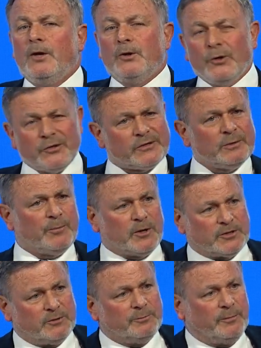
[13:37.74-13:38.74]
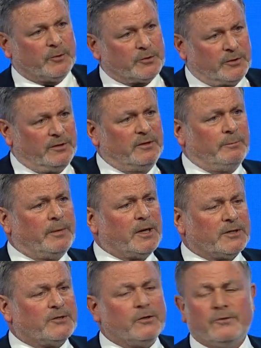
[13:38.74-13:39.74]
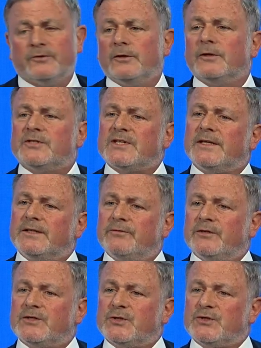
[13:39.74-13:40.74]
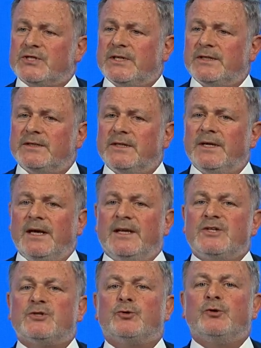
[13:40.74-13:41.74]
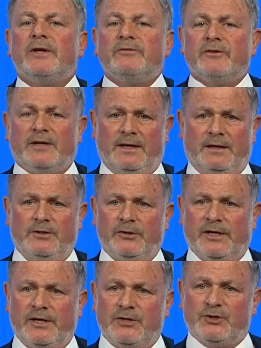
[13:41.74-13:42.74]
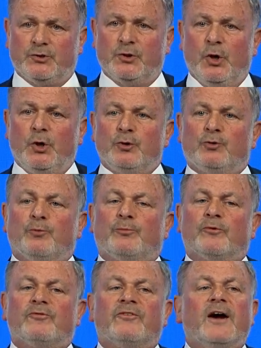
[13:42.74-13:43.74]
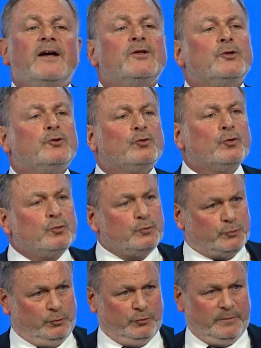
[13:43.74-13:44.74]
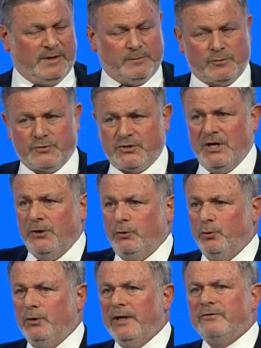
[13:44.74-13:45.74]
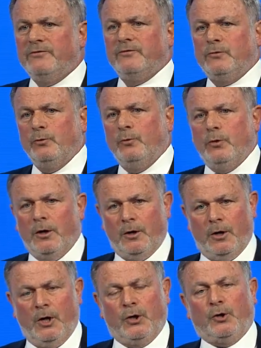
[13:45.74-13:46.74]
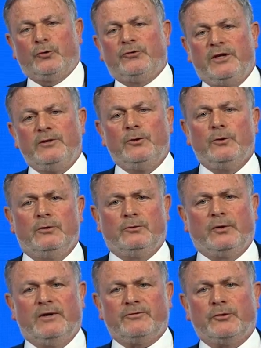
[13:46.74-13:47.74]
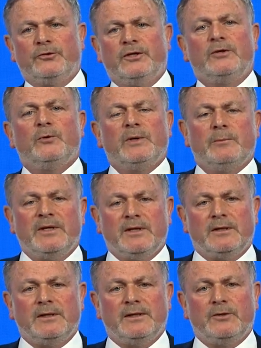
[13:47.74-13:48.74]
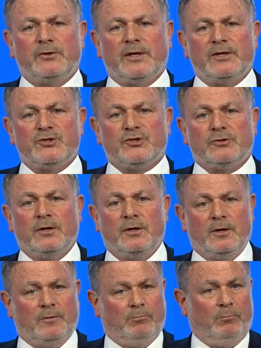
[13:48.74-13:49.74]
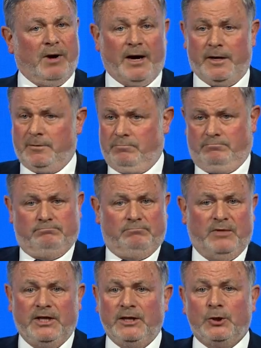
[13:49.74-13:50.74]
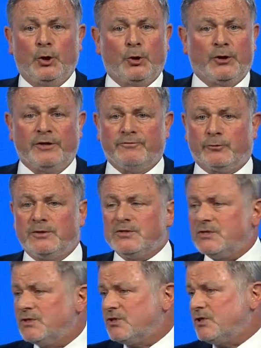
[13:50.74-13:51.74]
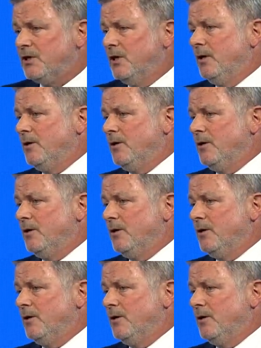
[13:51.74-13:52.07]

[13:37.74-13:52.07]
Another important part, part of a scientific society is to give education, to provide a tool to the members to give, to uh, continue, to have continuing medical education by e-learning, for instance,